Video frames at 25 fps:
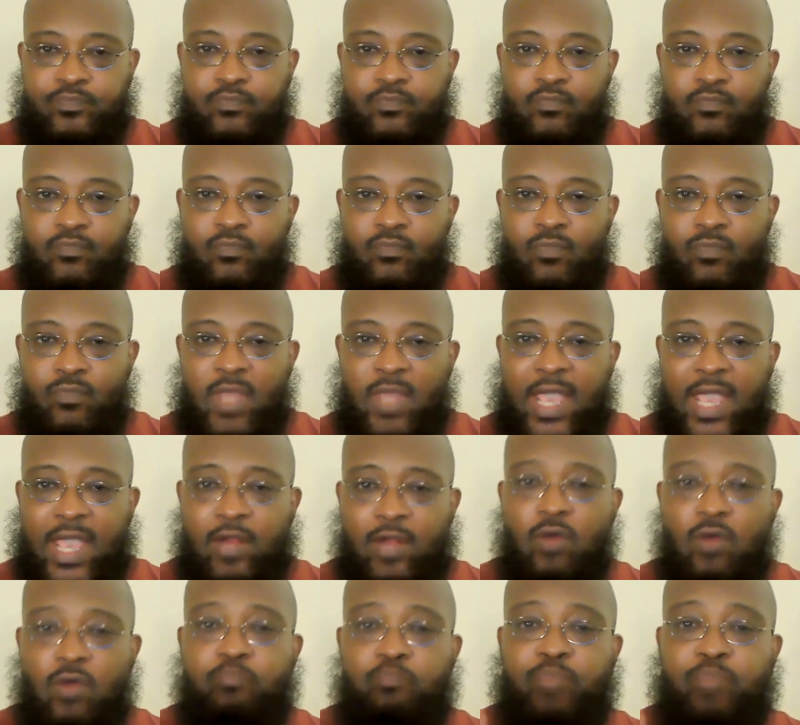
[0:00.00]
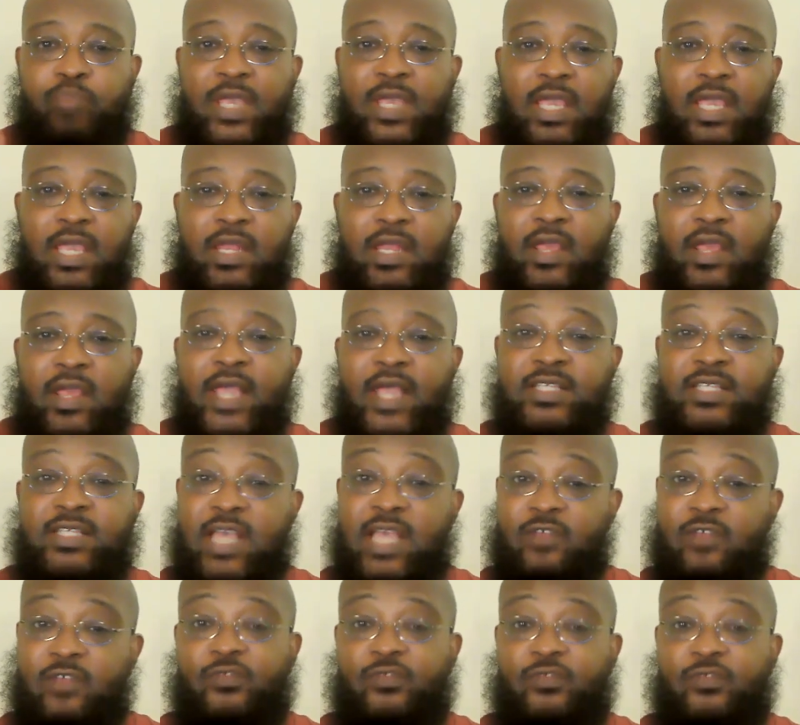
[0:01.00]
And her being there has
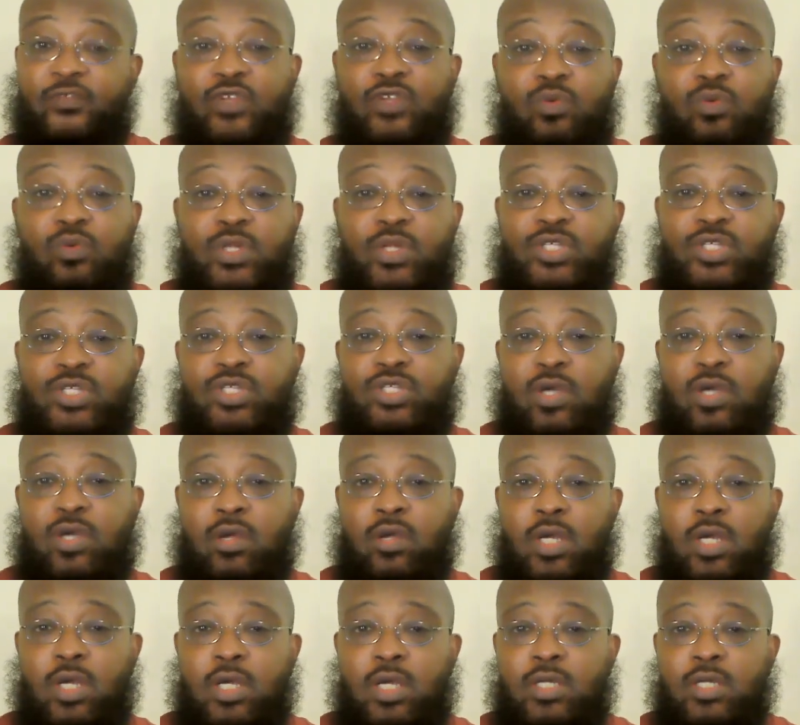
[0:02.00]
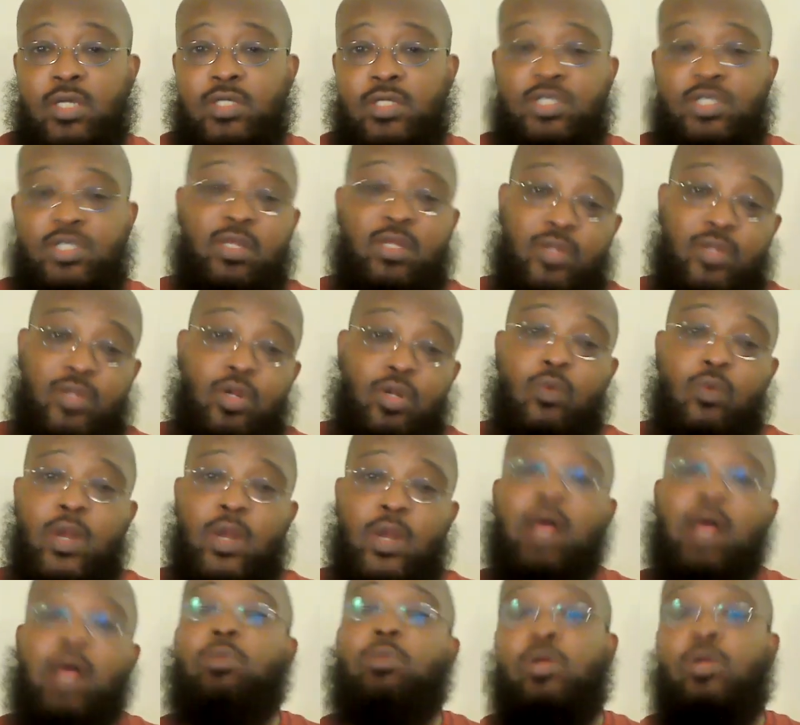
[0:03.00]
influenced her. She said, you know
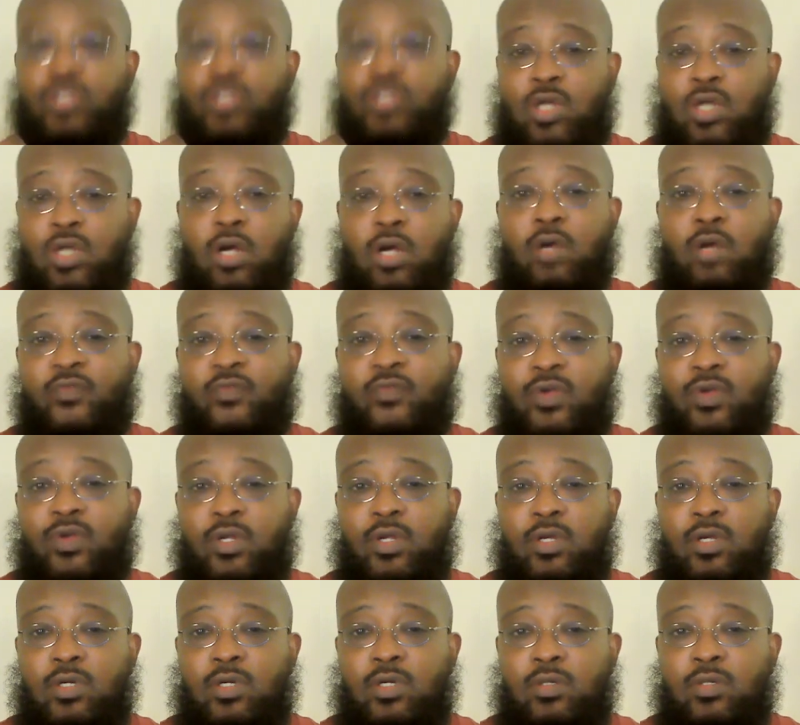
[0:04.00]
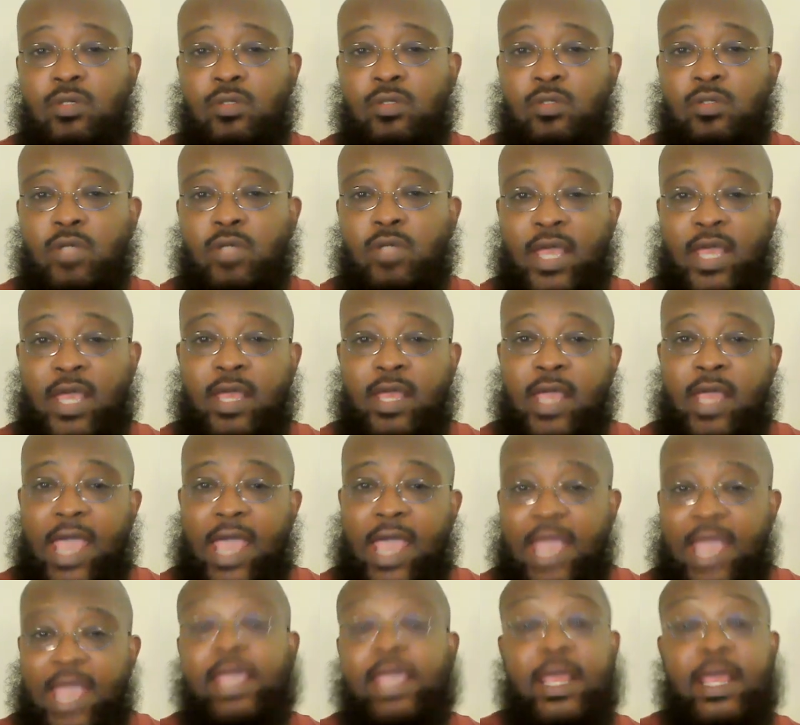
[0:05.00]
what, I'm going to start covering. Okay.
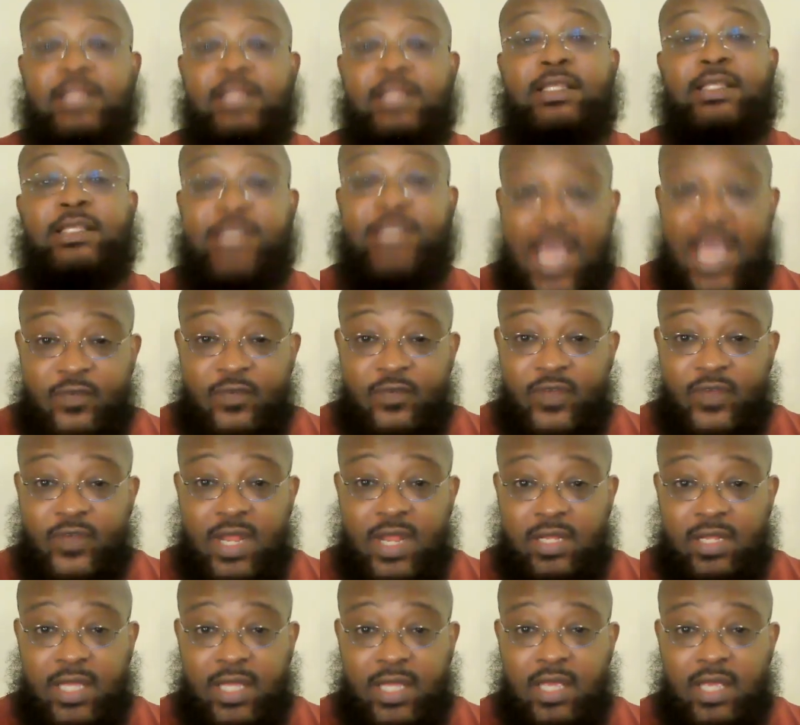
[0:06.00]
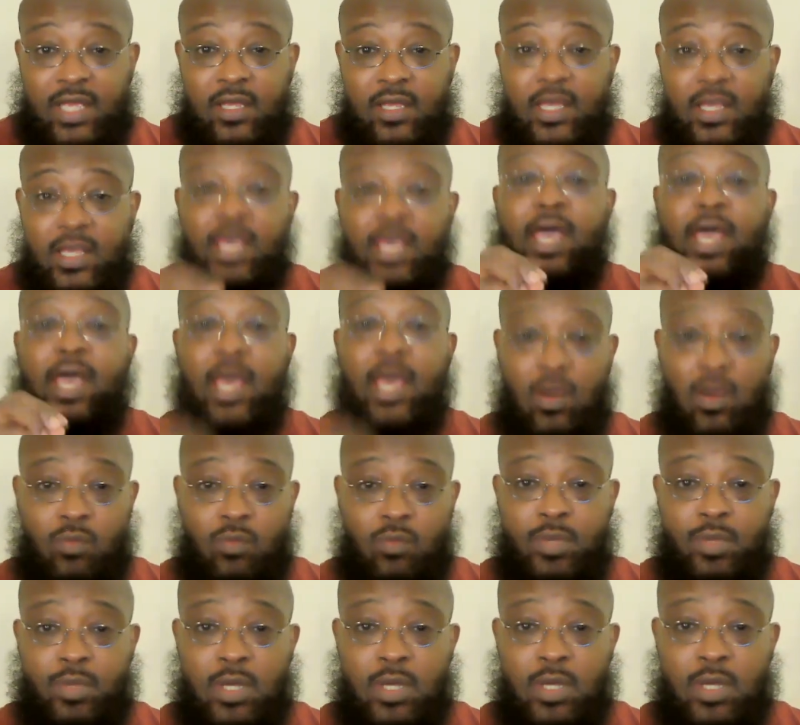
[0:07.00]
It can definitely help,
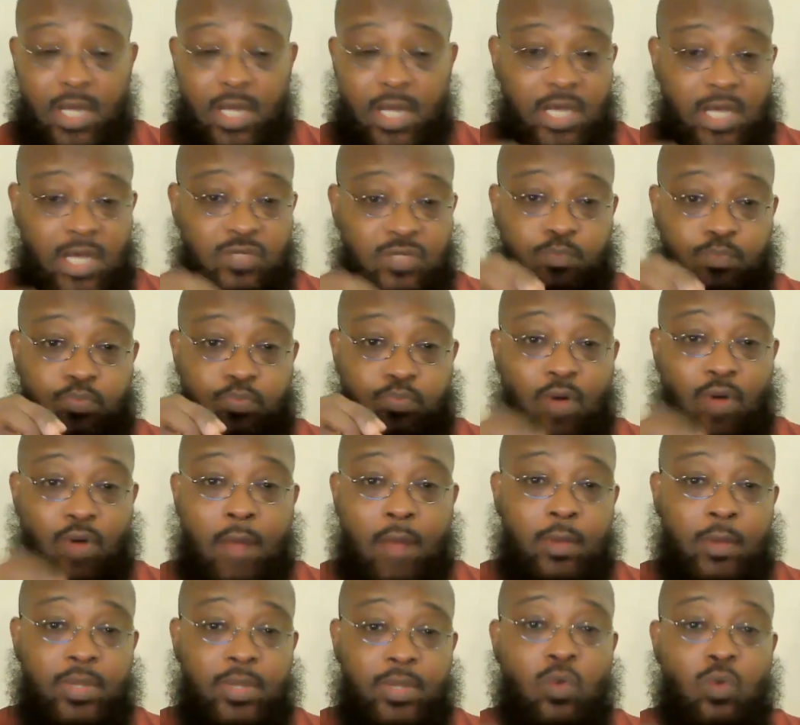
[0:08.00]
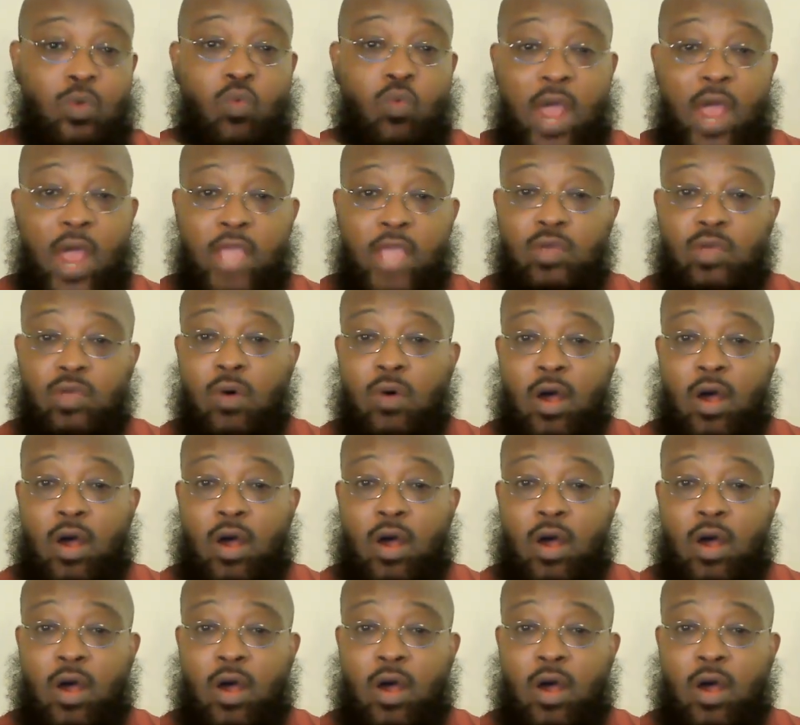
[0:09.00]
because probably where you